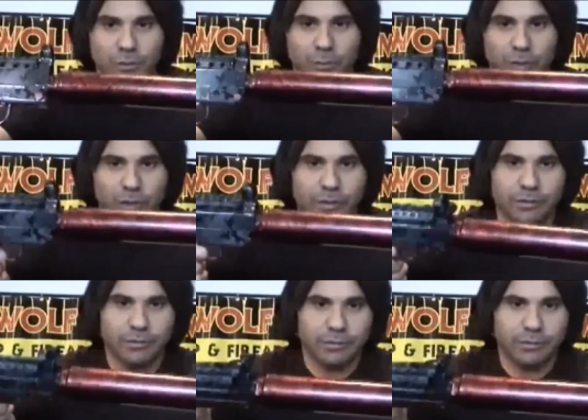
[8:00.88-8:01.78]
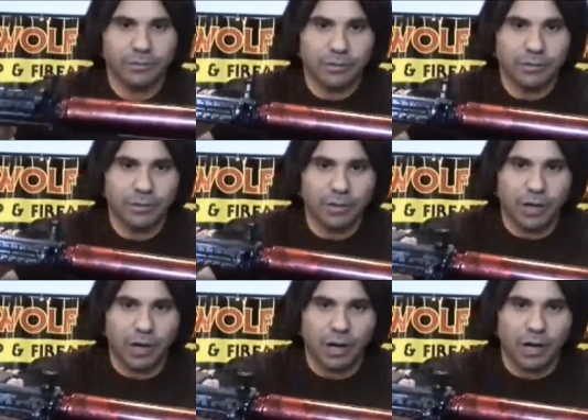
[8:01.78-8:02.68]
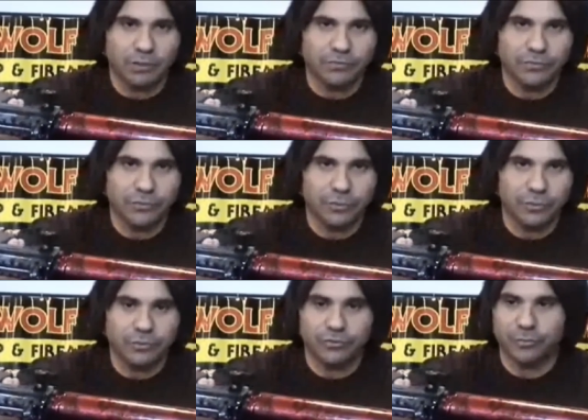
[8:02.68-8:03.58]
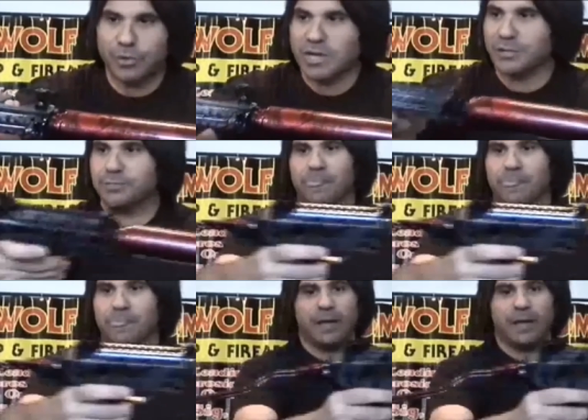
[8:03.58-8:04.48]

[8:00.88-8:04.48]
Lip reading: were put onto the suppressor.